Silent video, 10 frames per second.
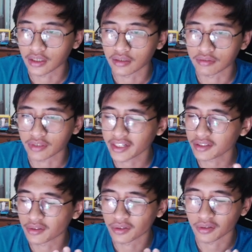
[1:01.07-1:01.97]
write
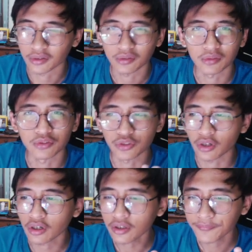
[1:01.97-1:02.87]
or
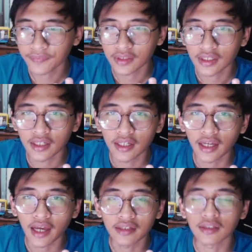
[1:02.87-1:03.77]
draw.
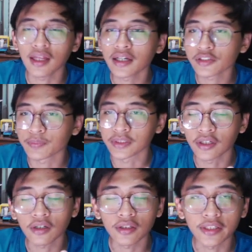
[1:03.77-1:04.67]
And the last but
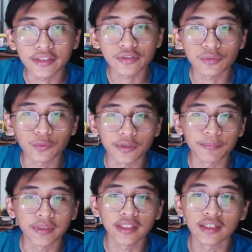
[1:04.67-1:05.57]
not least would
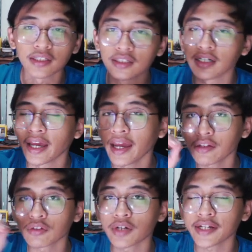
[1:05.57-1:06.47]
be a
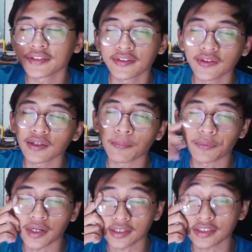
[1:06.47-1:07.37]
handwriting
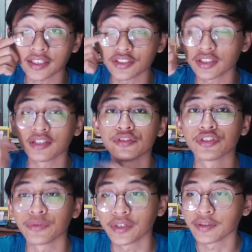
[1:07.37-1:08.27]
practice
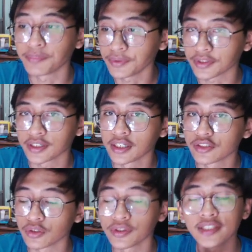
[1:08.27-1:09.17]
interior book.
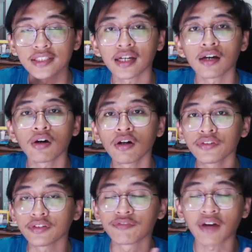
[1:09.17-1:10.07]
So these are all
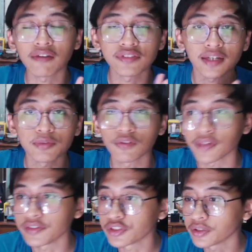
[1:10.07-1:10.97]
the 5 types of
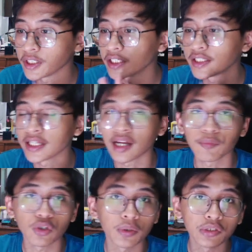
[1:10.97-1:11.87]
interior that I'm
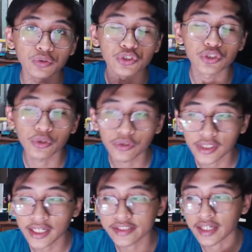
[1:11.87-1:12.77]
going to show you
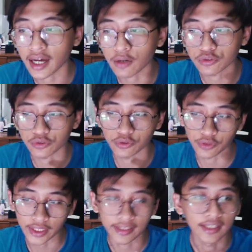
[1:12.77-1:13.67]
guys how to
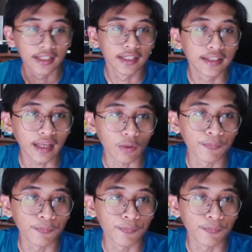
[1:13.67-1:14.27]
create. Now,